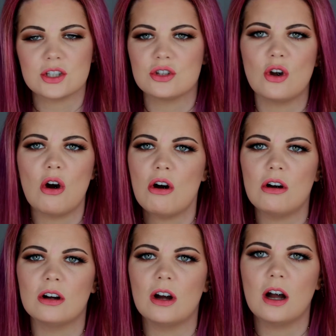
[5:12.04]

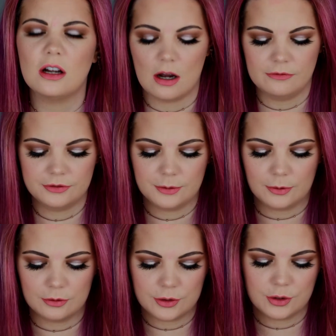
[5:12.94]
not
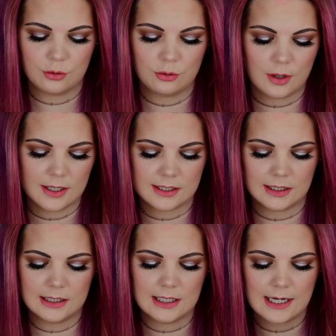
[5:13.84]
uncomfortable, so it's
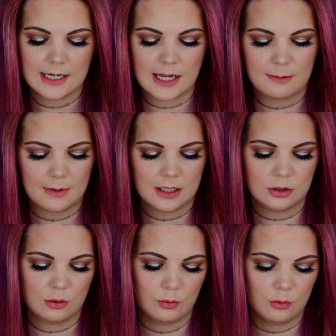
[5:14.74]
leaning me
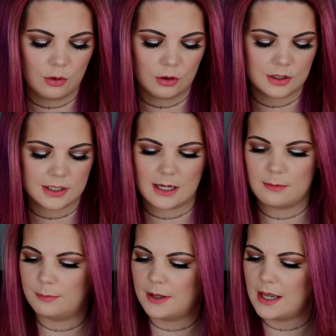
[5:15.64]
towards
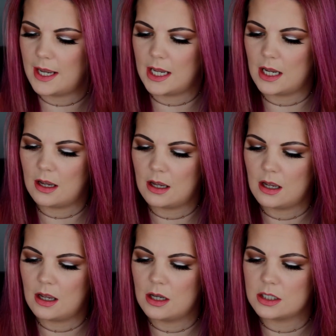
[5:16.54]
it being
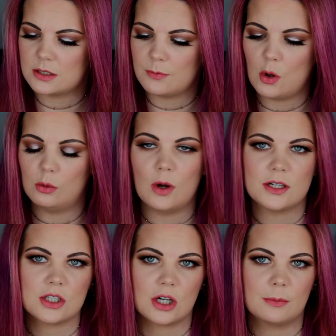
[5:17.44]
small
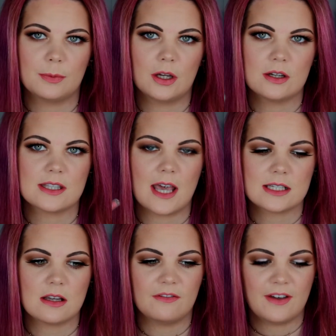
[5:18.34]
wonder, because
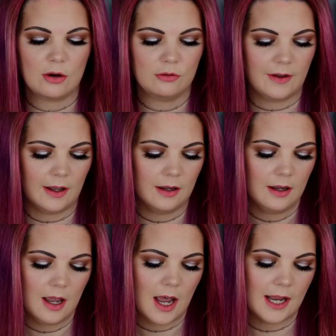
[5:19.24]
that's a velvet
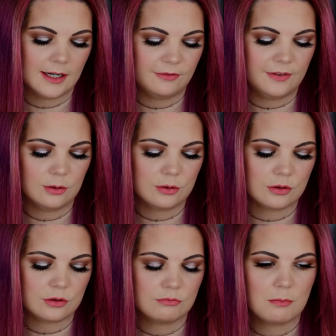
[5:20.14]
and it
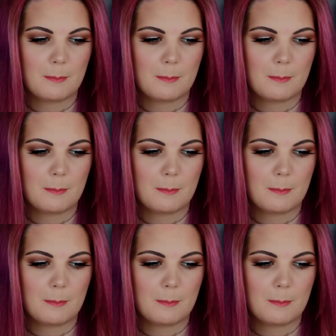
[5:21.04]
feels